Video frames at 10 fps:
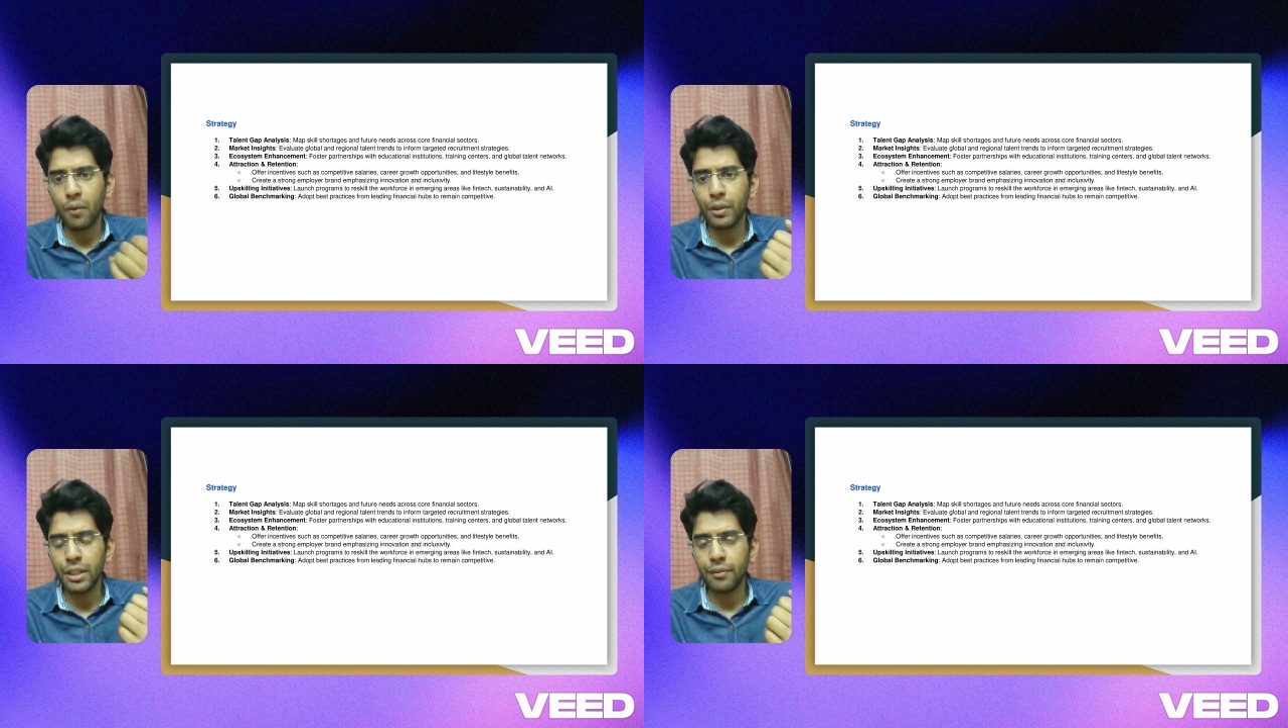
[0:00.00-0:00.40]

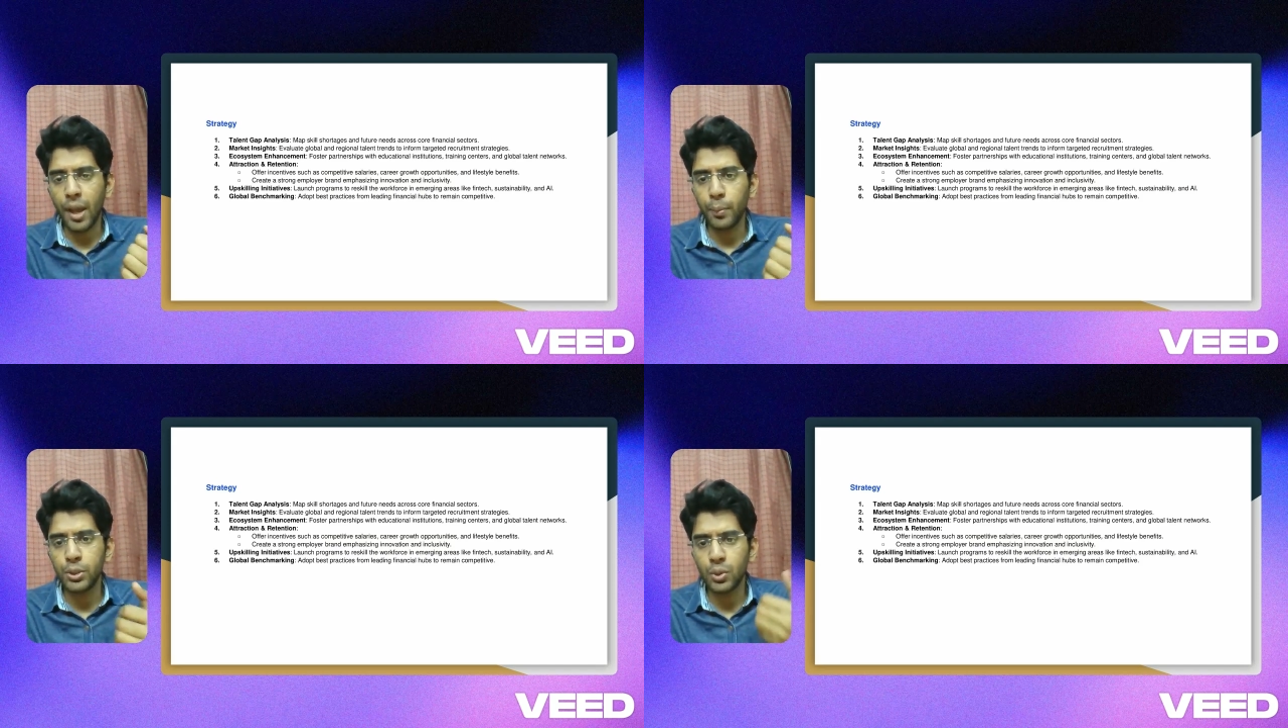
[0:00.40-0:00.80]
they
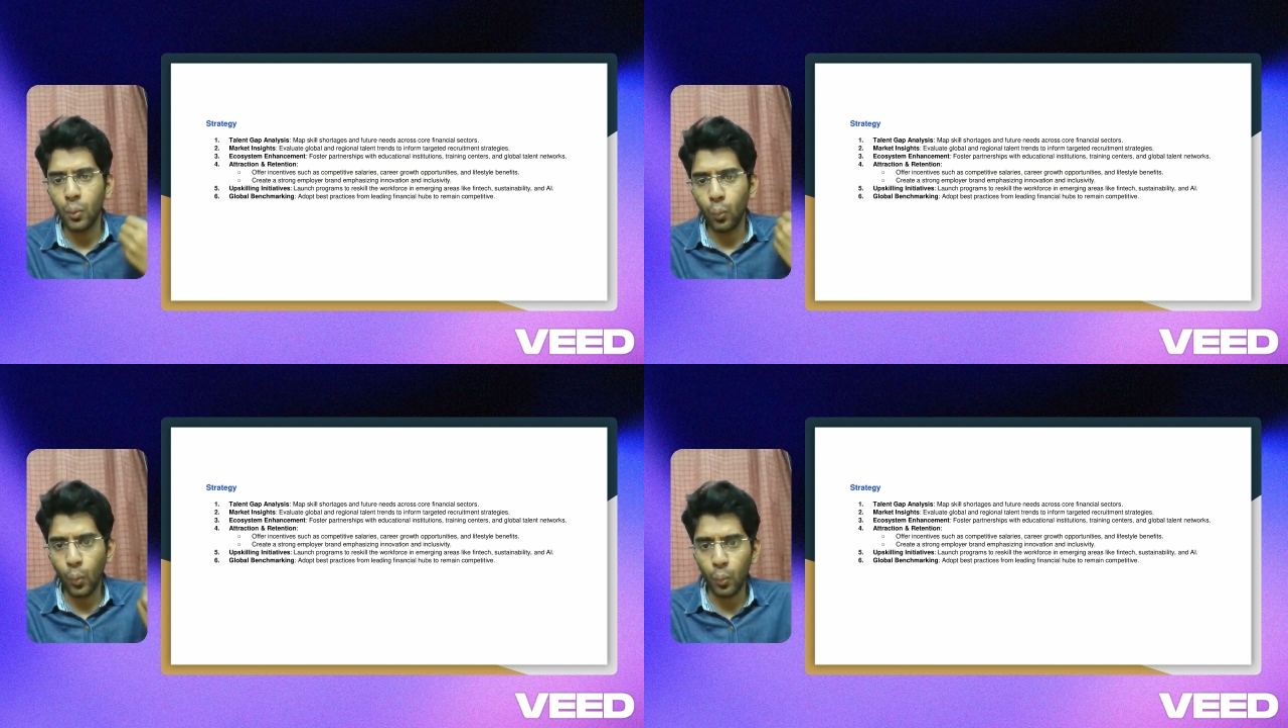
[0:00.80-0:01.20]
are more
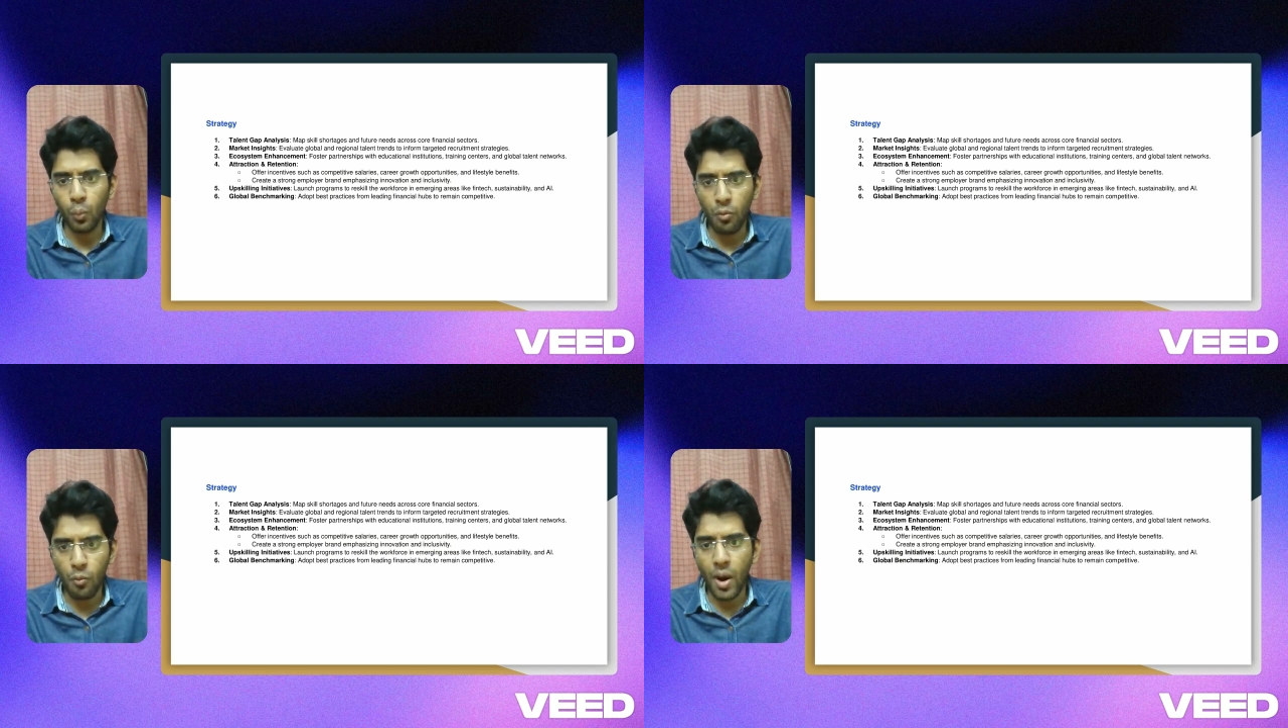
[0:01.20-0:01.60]
likely to
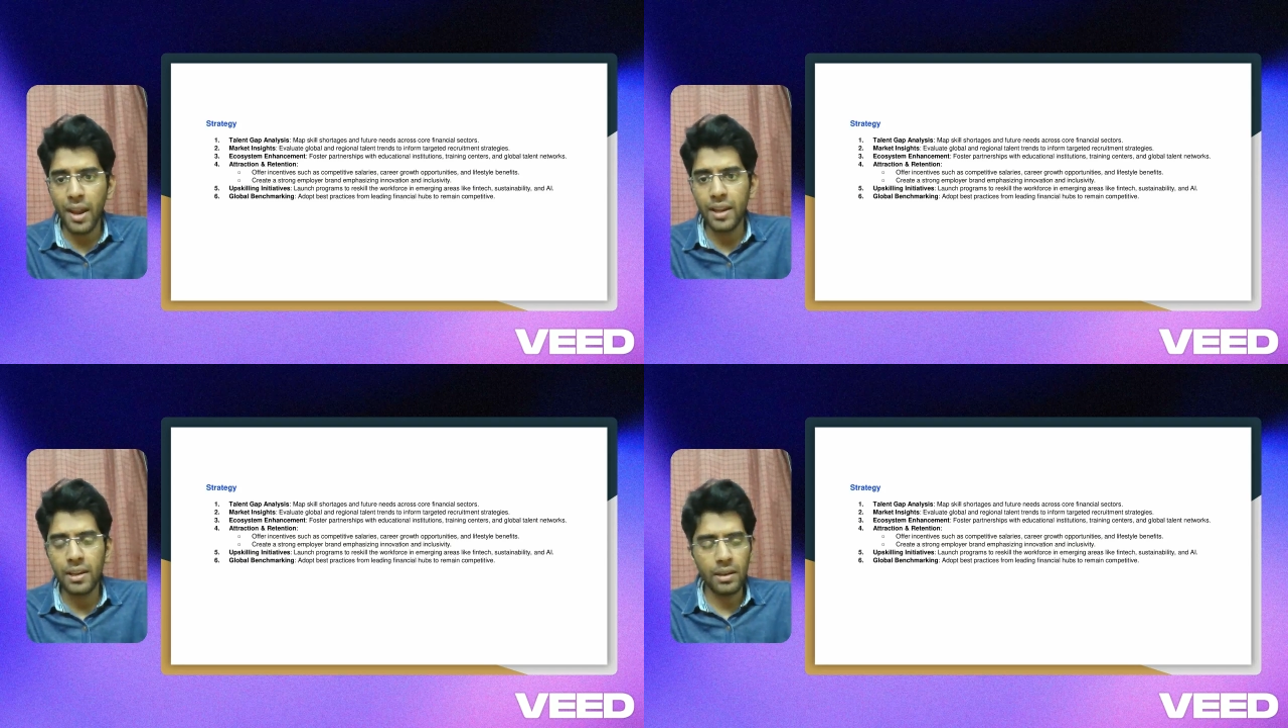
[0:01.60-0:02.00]
come with their
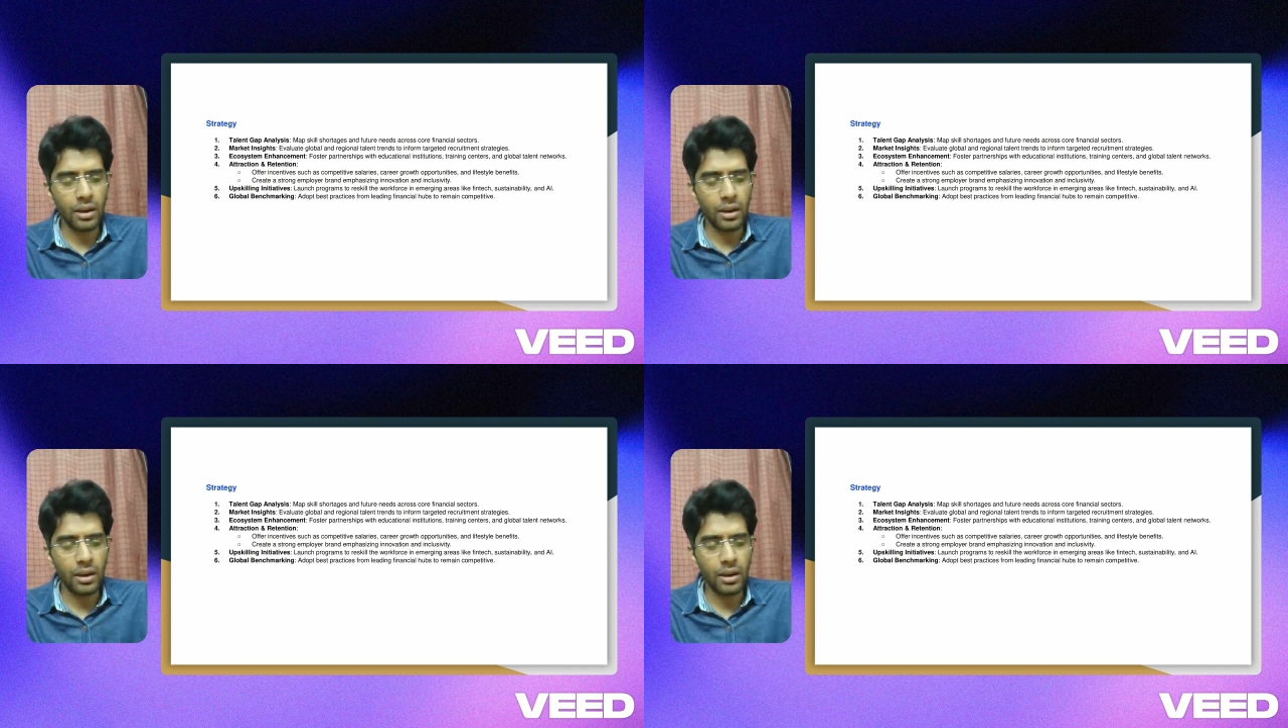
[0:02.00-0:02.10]
family.